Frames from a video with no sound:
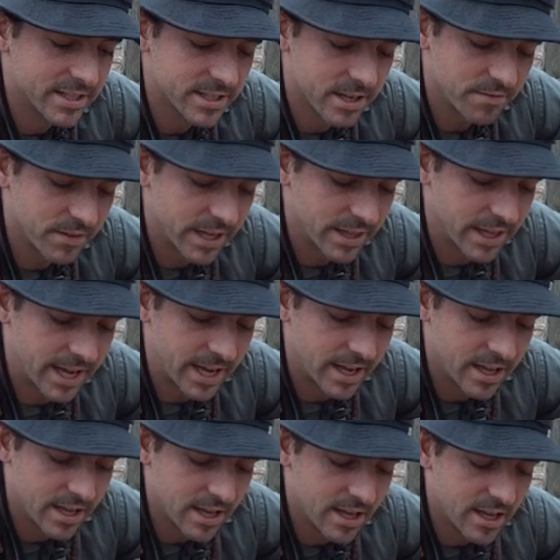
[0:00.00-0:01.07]
stuff like that.
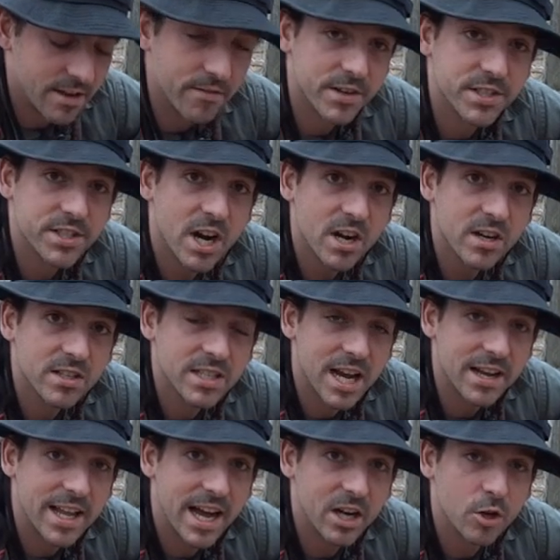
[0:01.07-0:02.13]
For starters, I
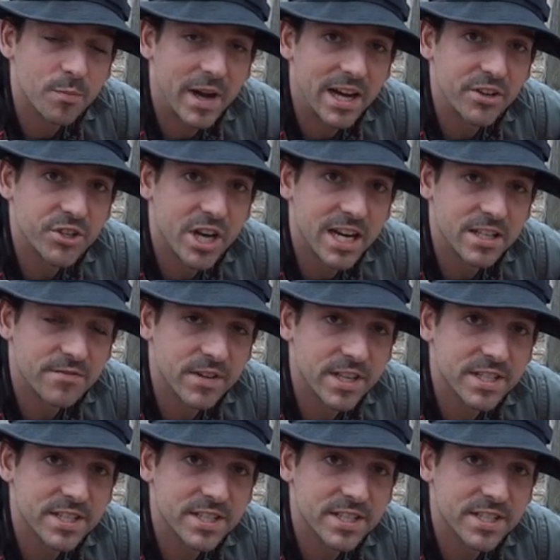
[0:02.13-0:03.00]
got to apologize for the